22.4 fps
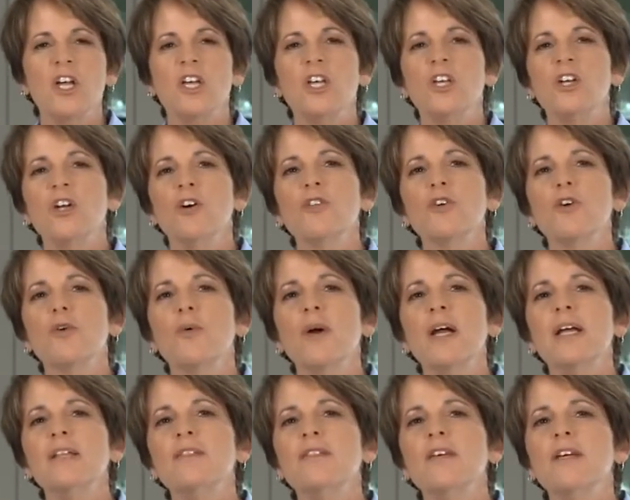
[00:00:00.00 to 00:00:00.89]
You know, the
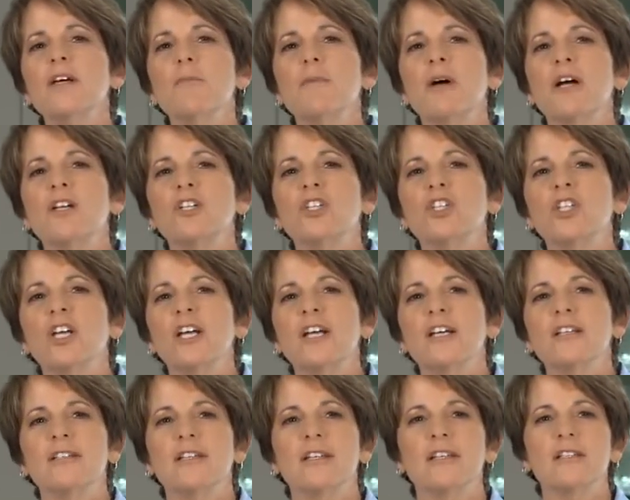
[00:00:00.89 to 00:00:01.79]
great thing about
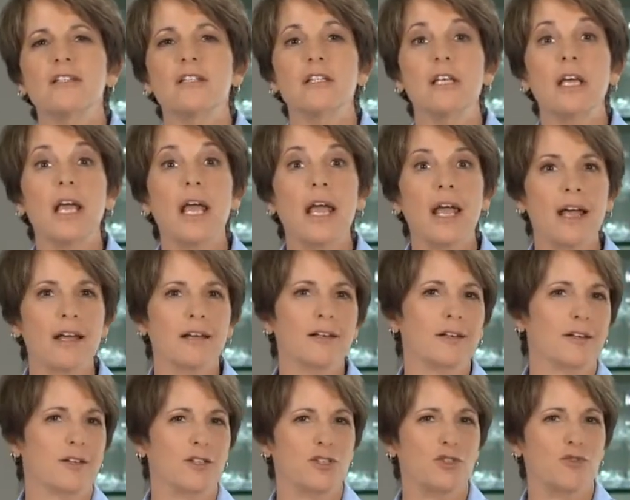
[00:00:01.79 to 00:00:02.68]
shakes is the
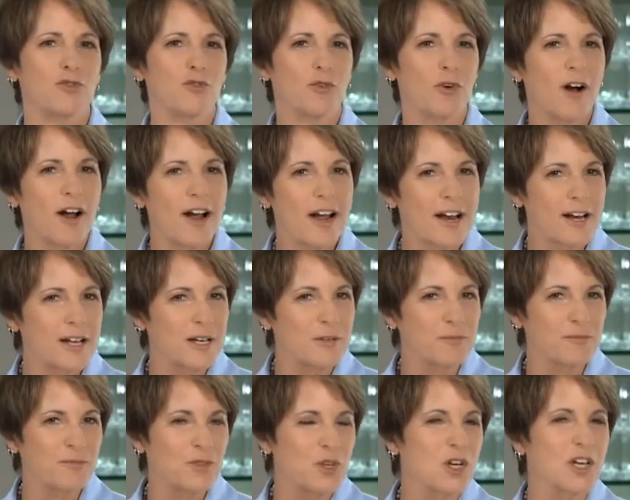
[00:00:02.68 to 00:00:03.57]
endless
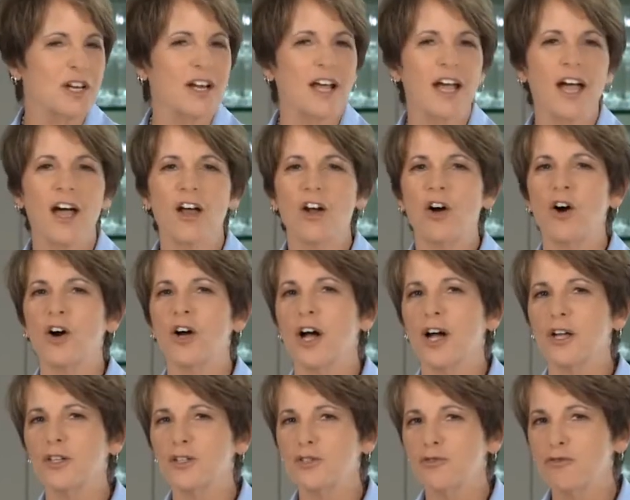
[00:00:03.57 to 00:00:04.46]
variety. You can add all
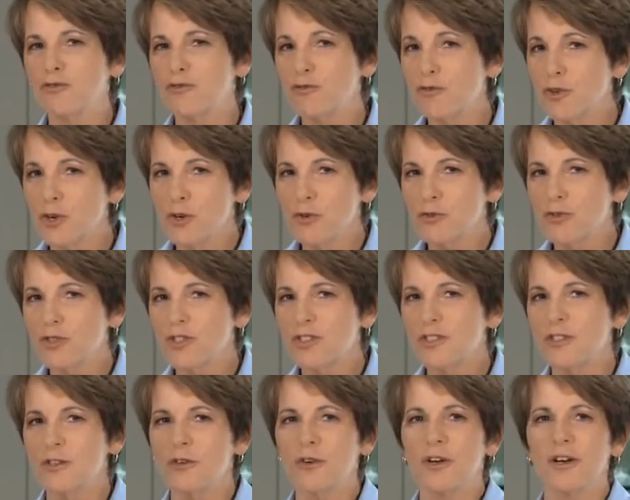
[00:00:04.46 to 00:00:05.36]
kinds of
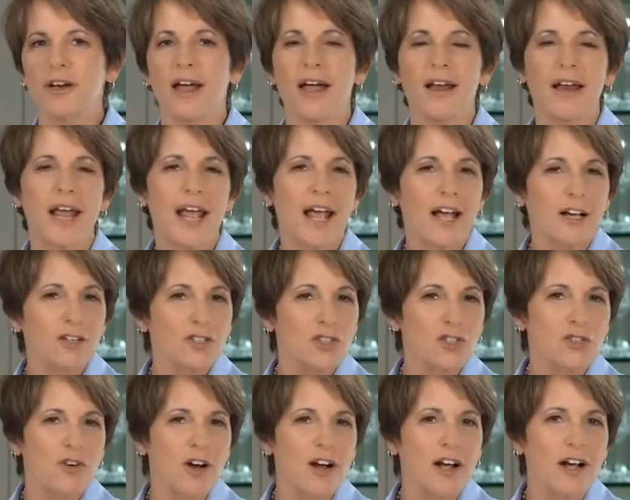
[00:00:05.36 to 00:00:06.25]
fruits, you can add
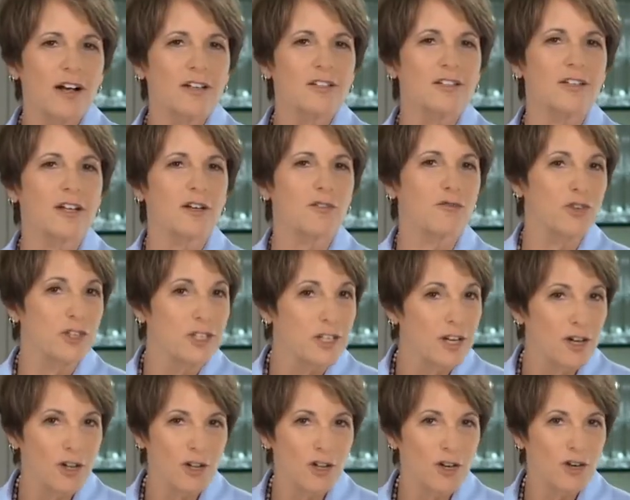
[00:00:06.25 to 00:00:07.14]
extracts like
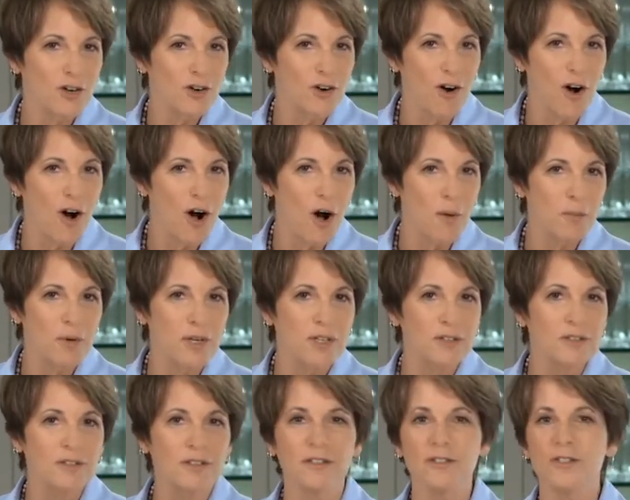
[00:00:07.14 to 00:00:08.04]
vanilla or
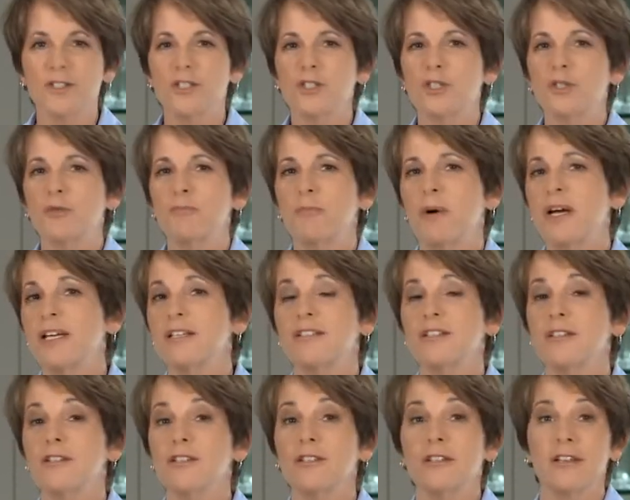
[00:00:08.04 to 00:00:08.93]
almond,
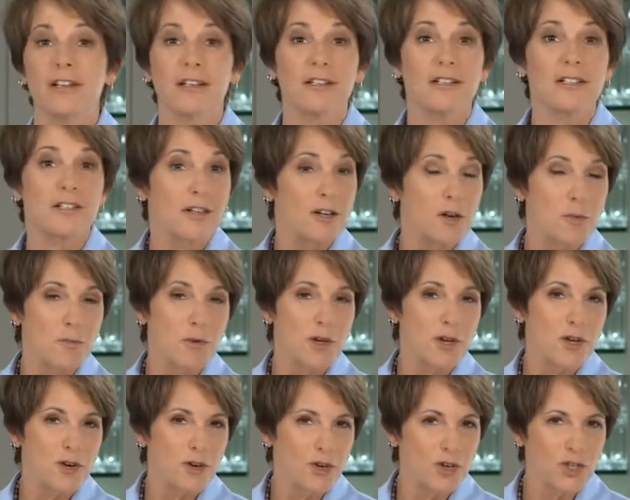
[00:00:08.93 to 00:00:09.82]
spices like
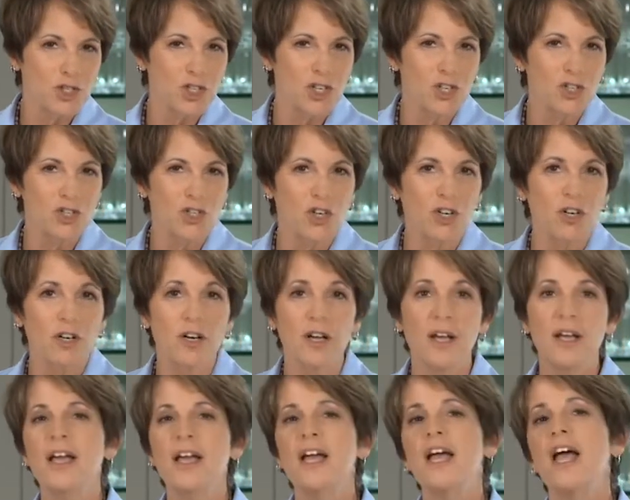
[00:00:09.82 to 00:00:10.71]
cinnamon or ginger,
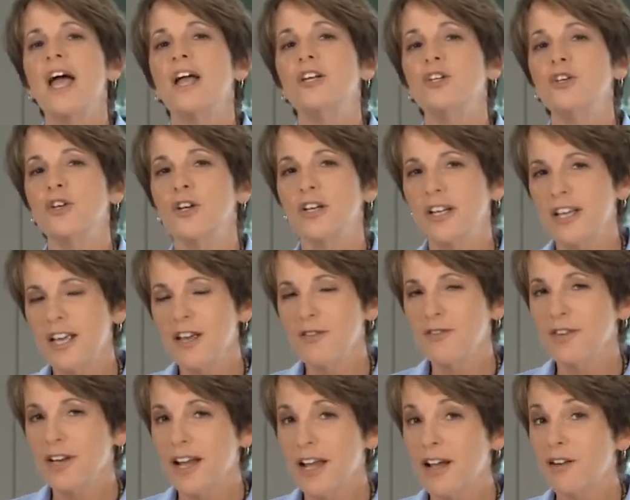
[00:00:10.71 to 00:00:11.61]
and you can
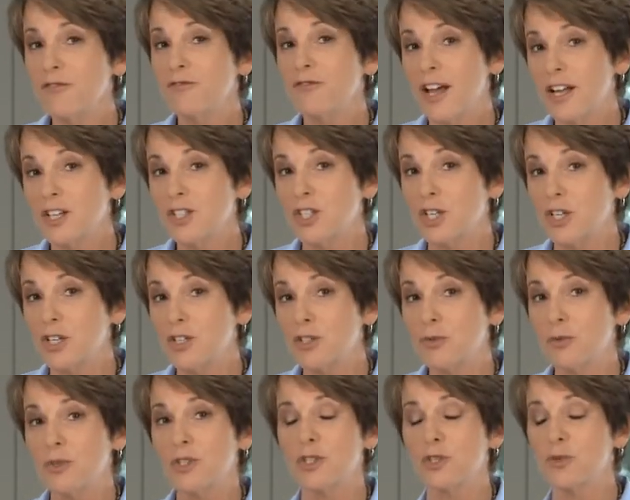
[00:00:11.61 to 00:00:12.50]
even add
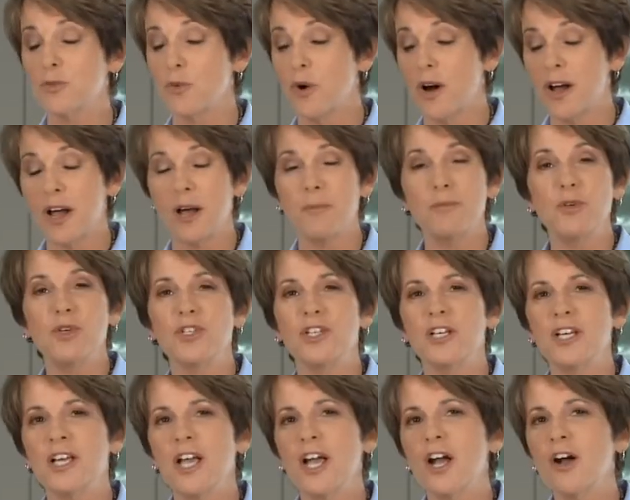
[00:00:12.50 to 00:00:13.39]
veggies, which is why I'm
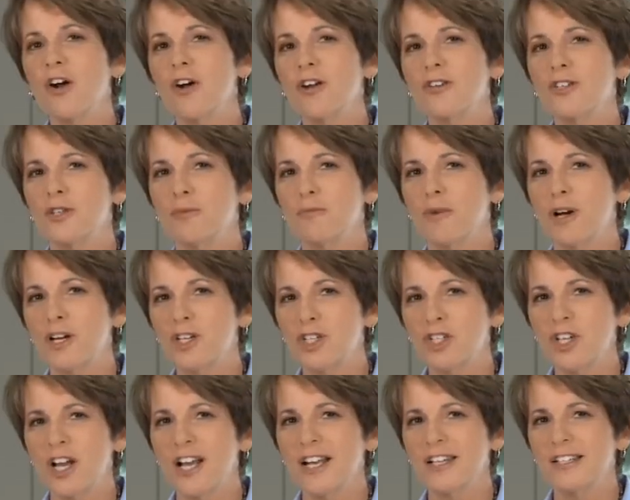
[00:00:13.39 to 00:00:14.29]
using carrots in my
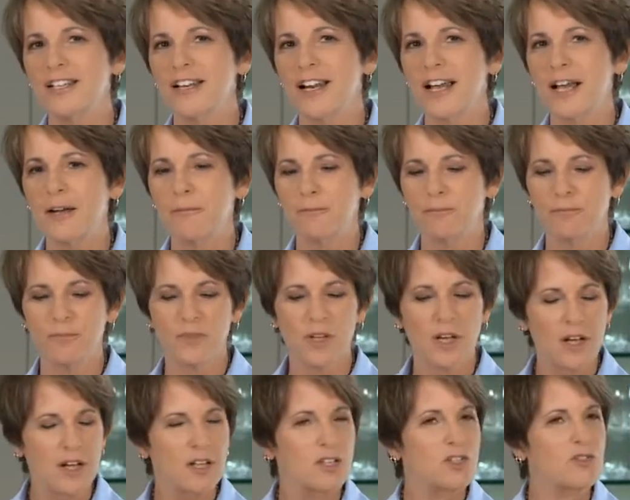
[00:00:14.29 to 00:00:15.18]
shake today.
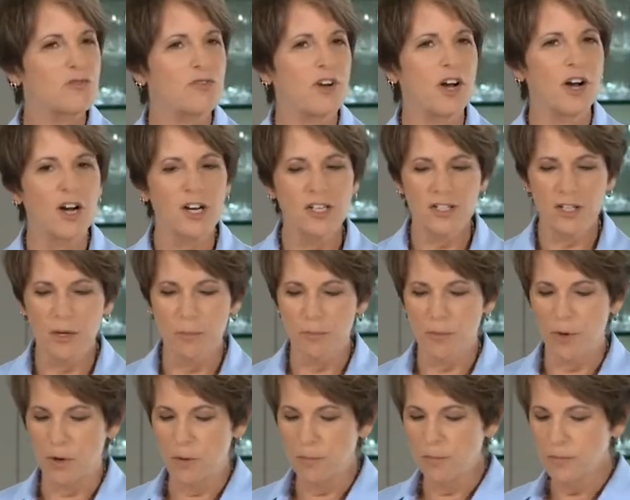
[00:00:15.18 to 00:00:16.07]
It's very
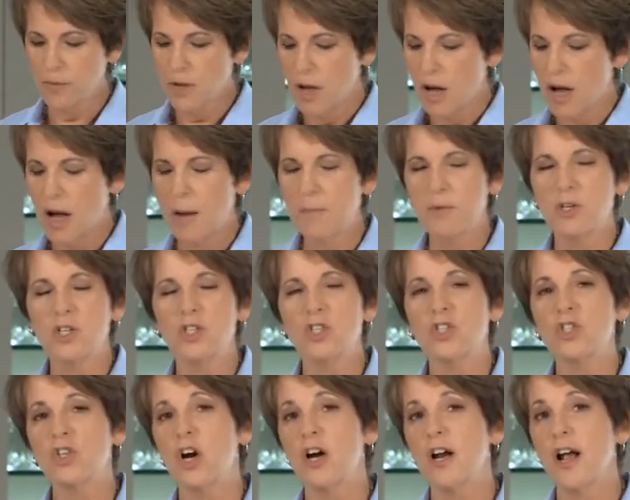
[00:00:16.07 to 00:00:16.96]
simple. I'm going to
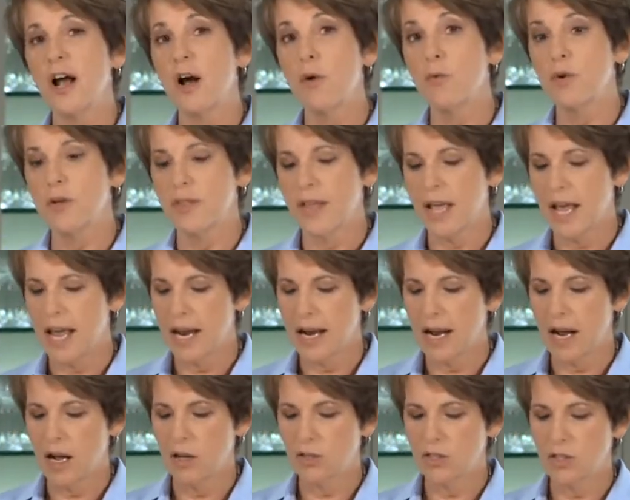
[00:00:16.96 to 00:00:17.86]
start out with
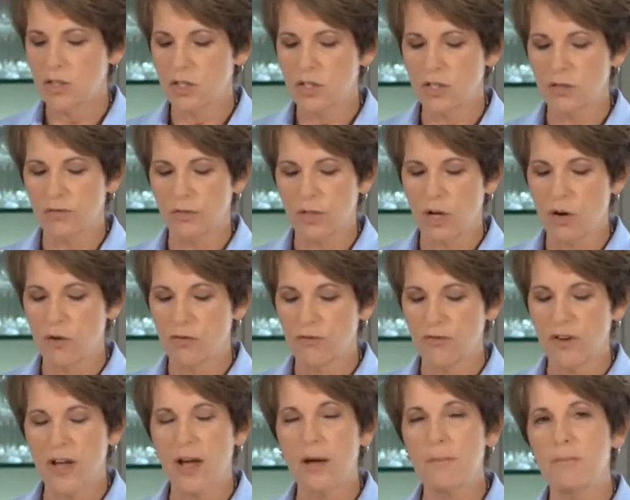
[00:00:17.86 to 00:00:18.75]
eight ounces of
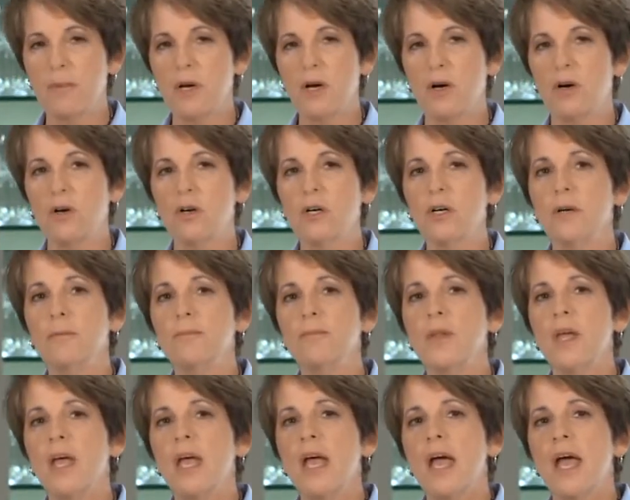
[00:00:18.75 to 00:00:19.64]
low-fat milk,
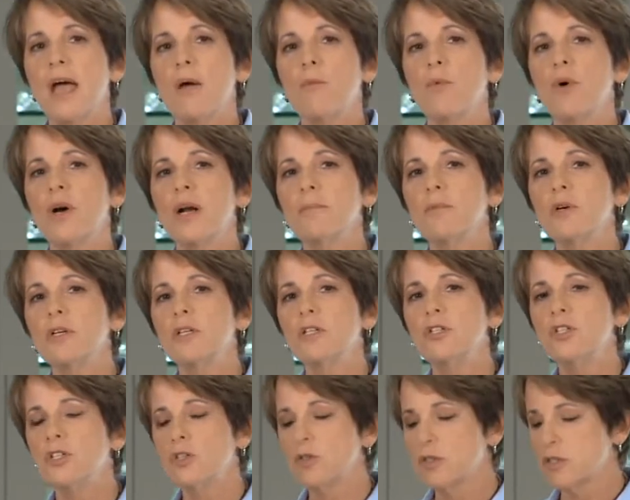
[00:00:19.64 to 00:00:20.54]
and what I'm going
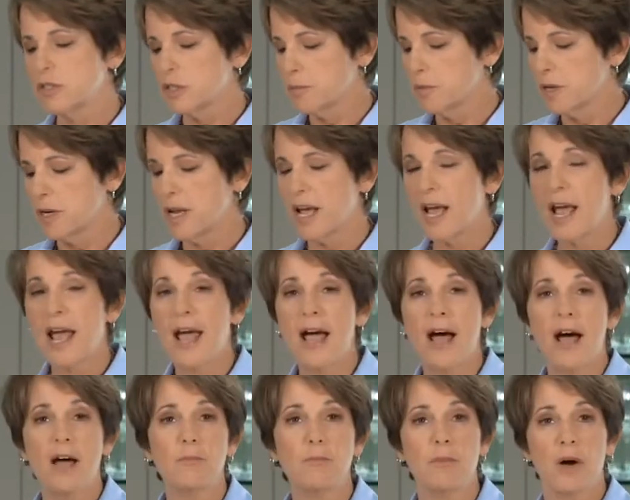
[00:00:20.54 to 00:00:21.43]
to do is I'm going to
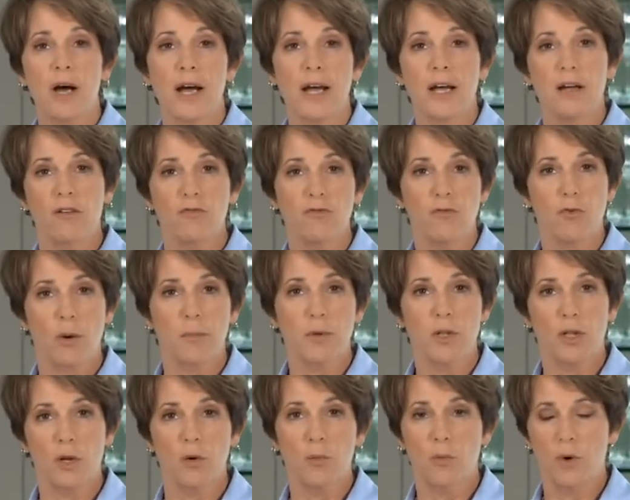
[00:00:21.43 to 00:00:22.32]
add my
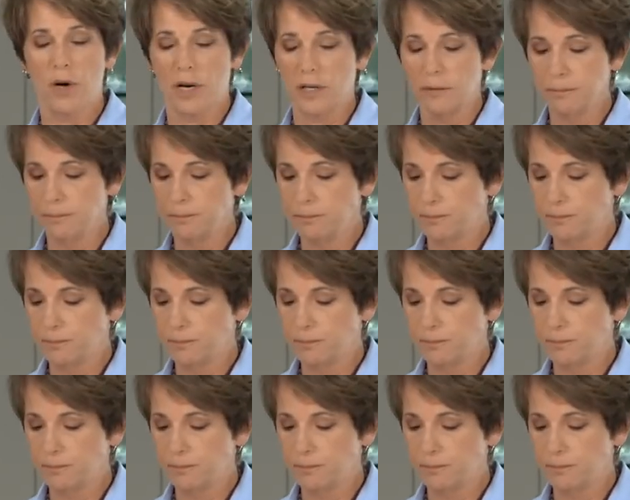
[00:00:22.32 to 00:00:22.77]
Formula One,